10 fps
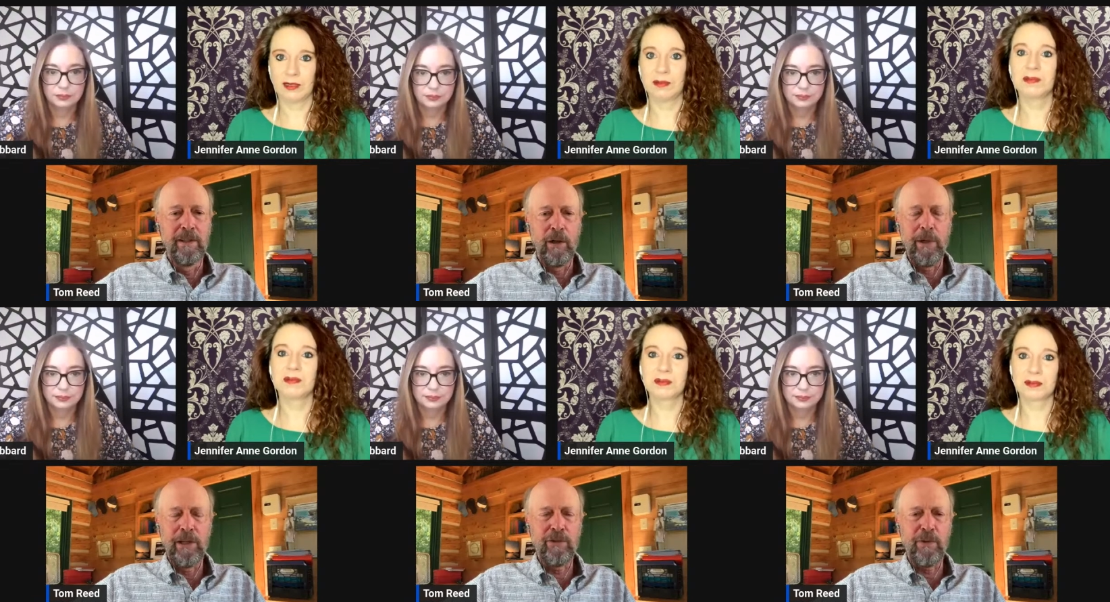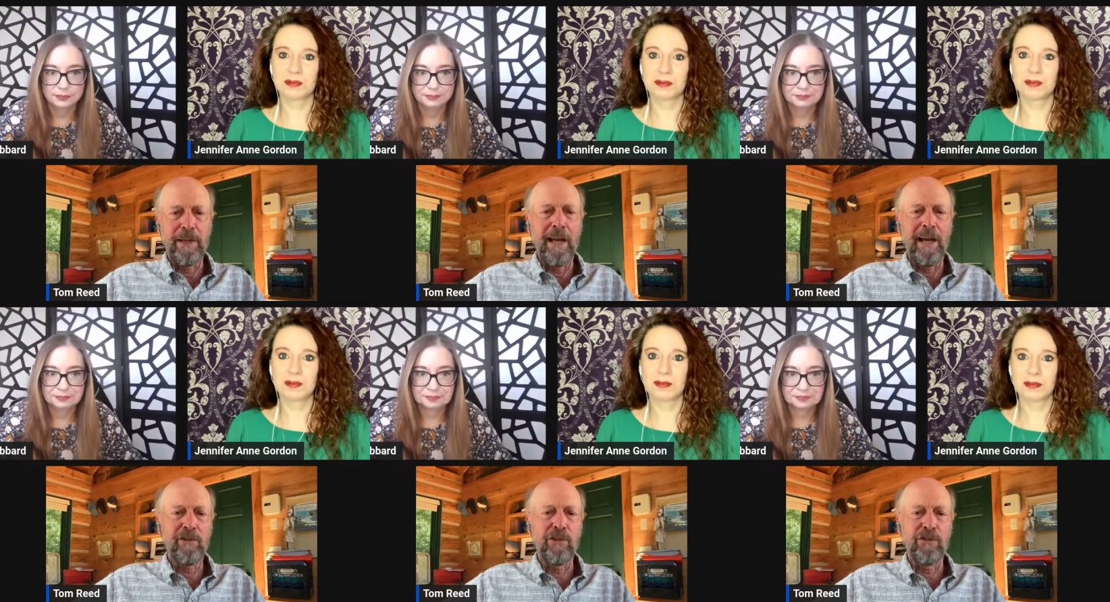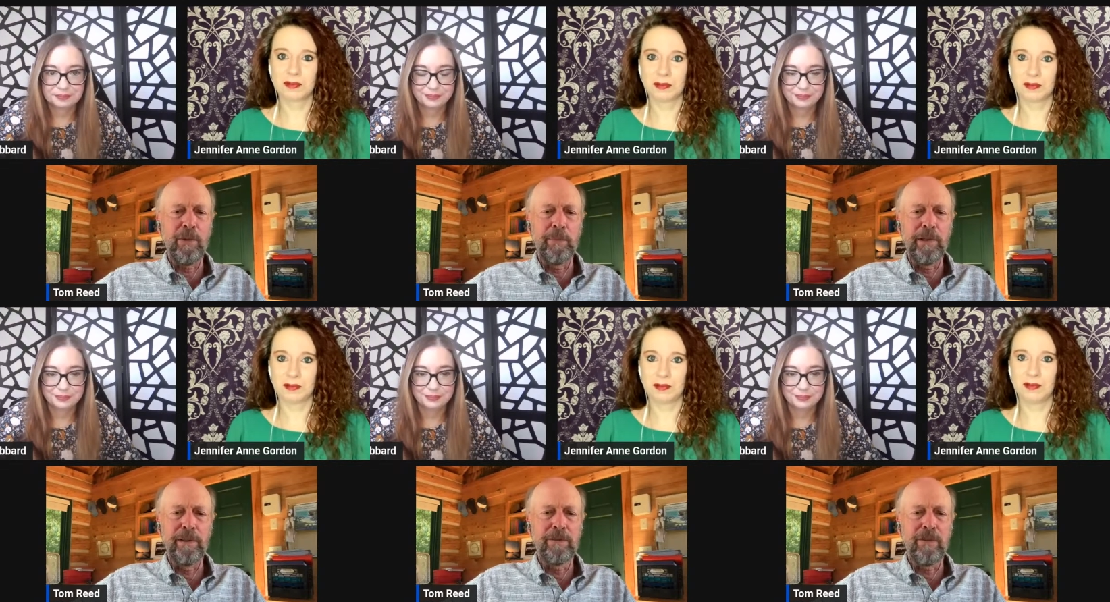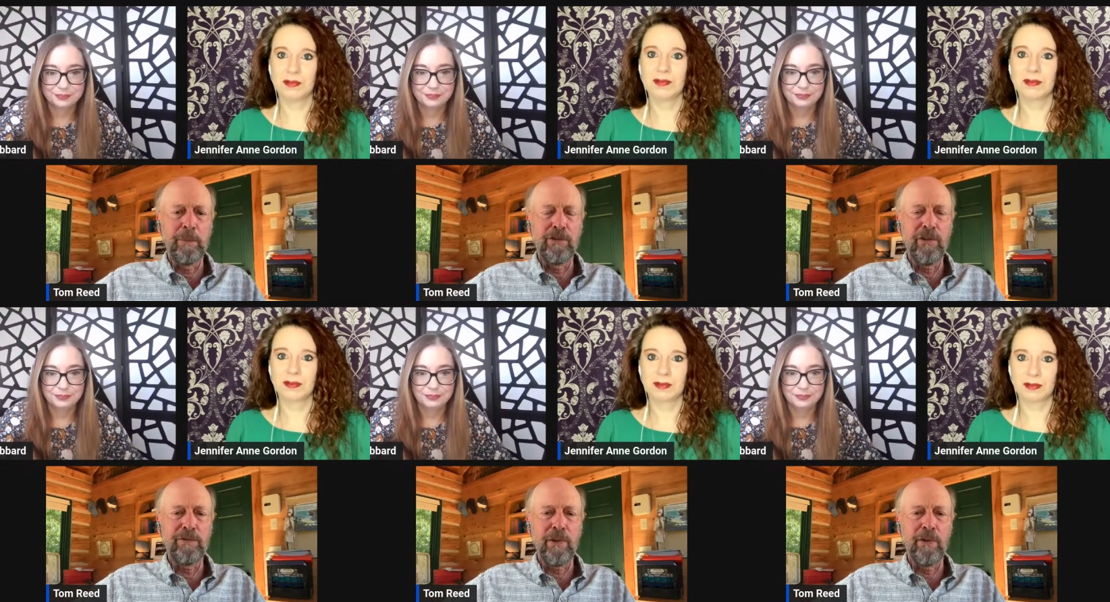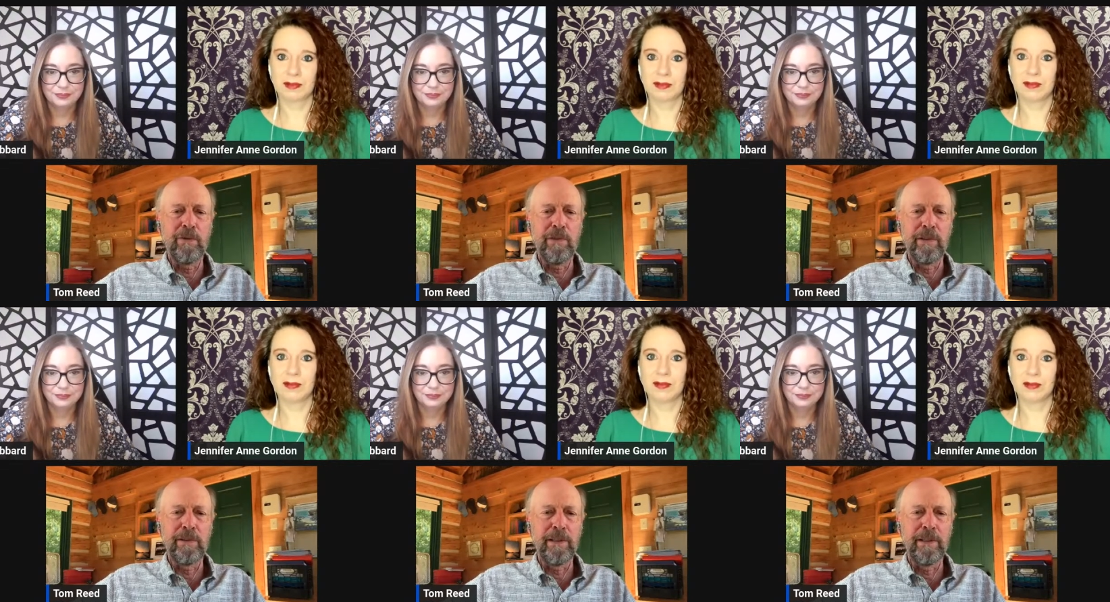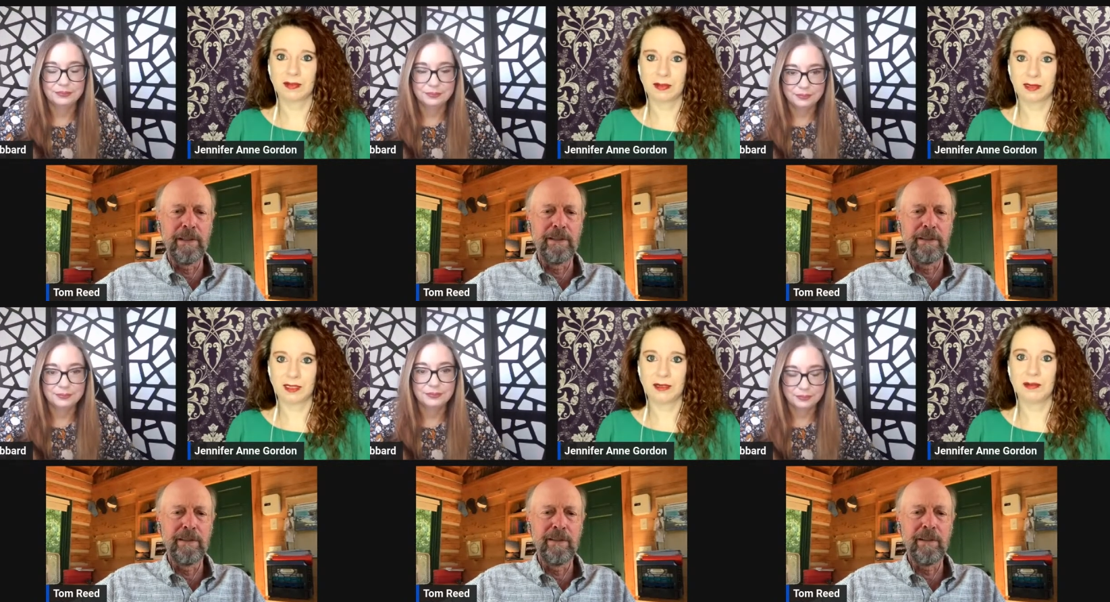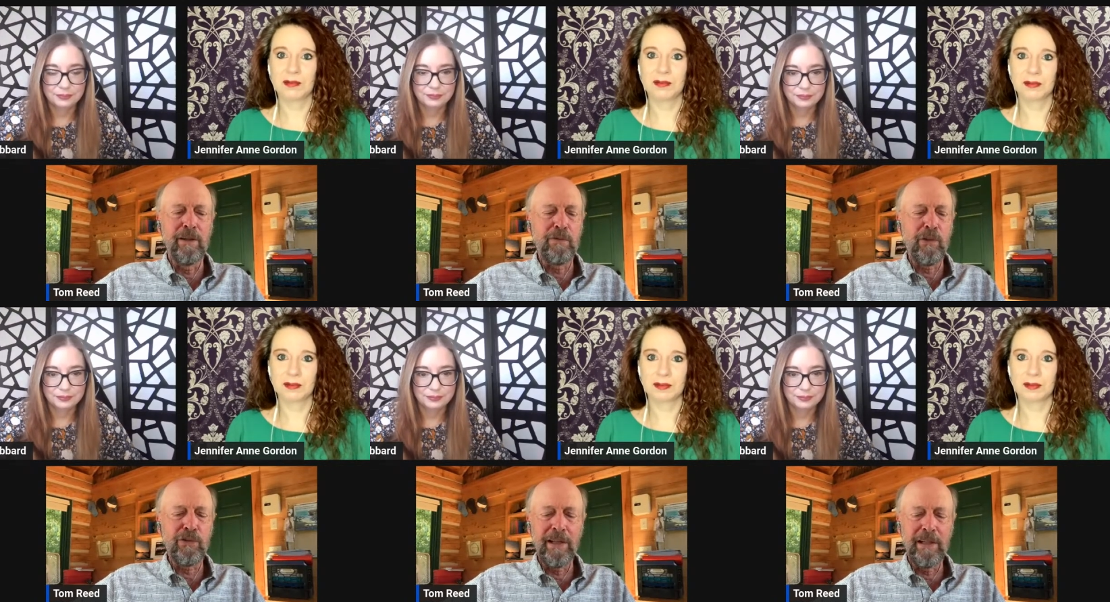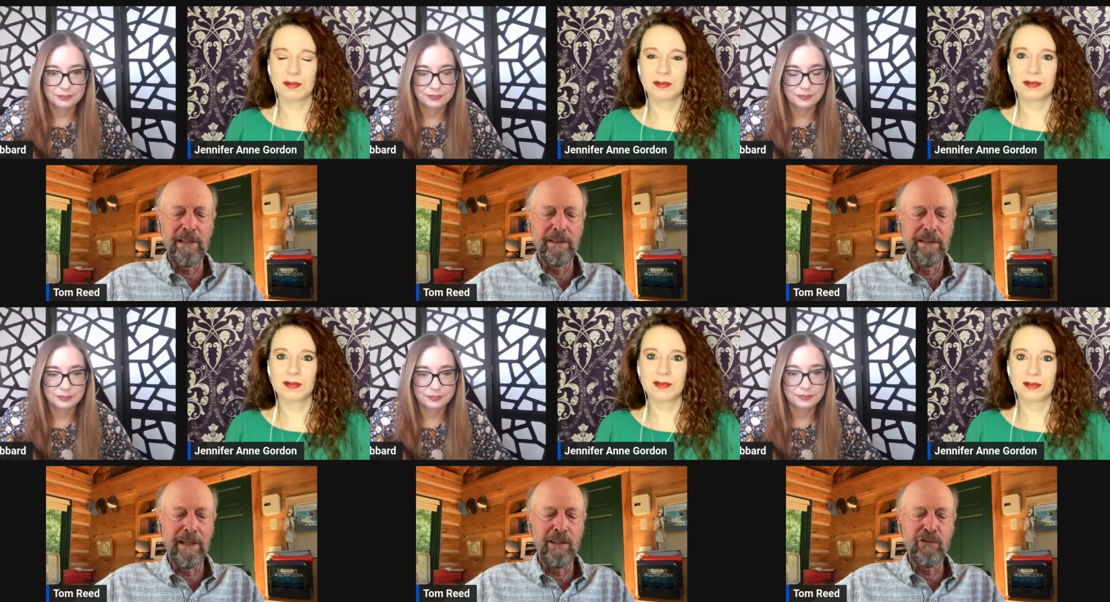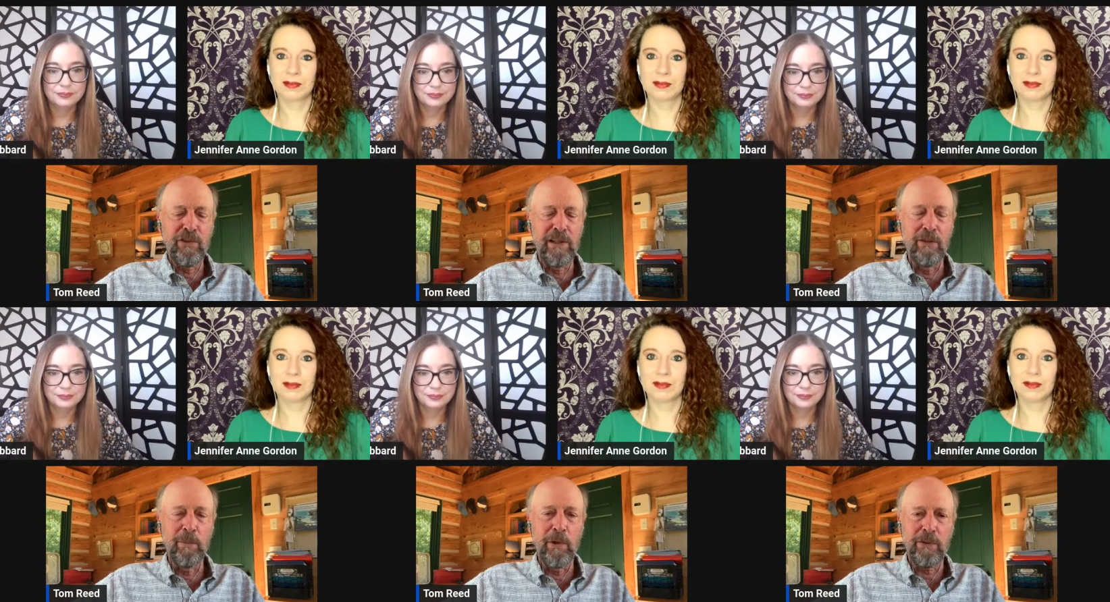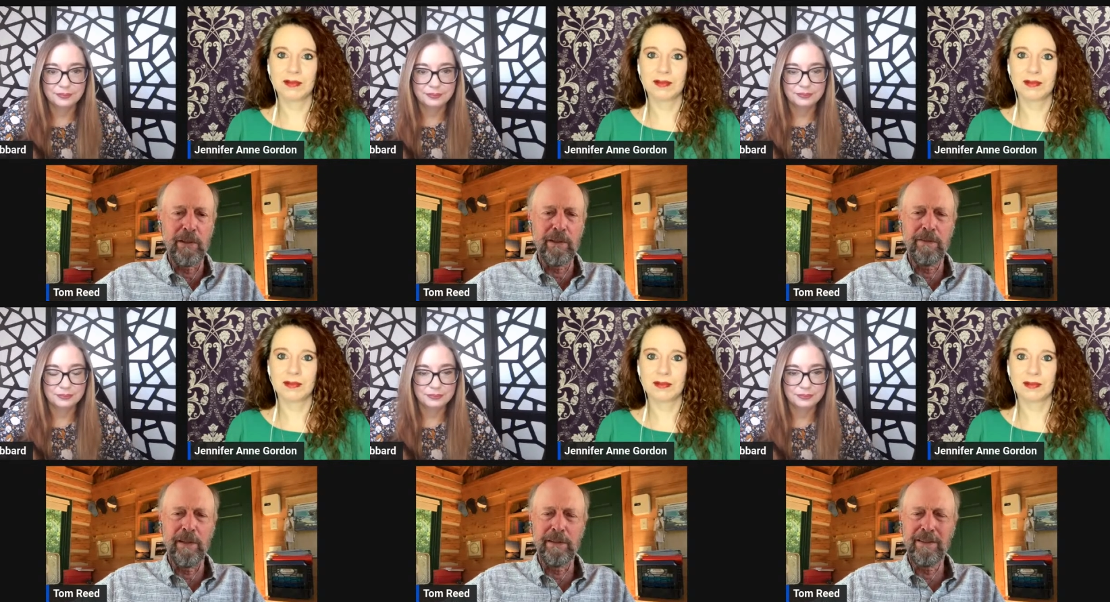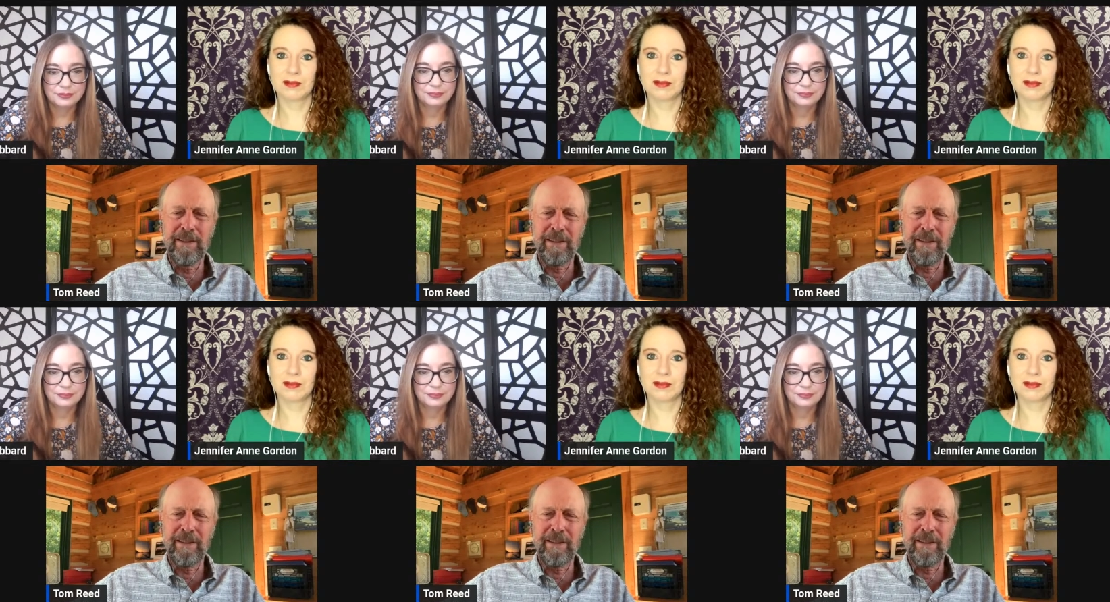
Speaker 1: arrange for the ashes to be to be shifted over, and you know if there's any any scene in the book that that